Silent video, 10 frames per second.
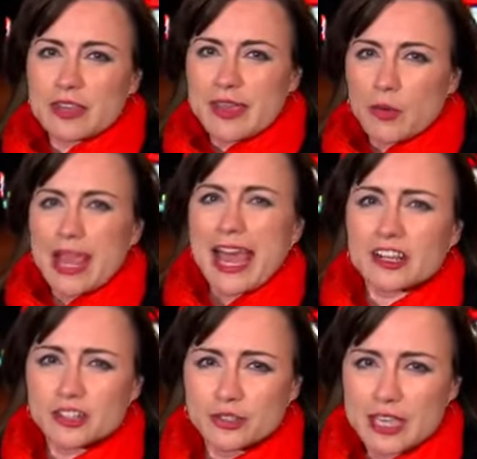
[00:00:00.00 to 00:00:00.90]
They were
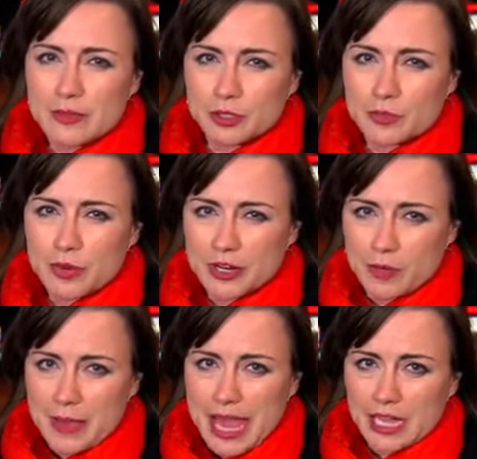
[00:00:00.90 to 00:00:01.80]
actually able to bring her
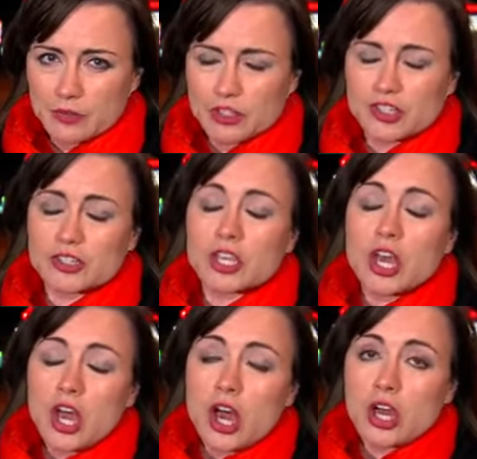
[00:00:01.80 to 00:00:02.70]
back, which is
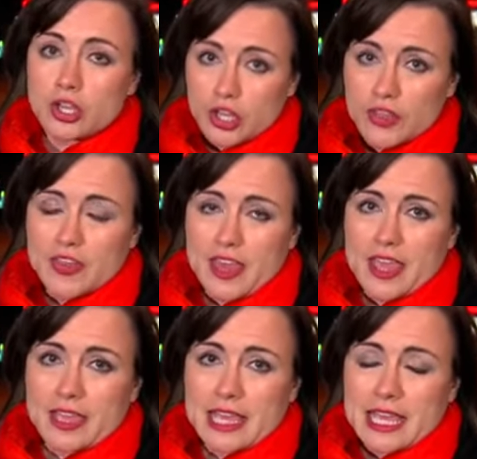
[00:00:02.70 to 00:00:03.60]
a good thing.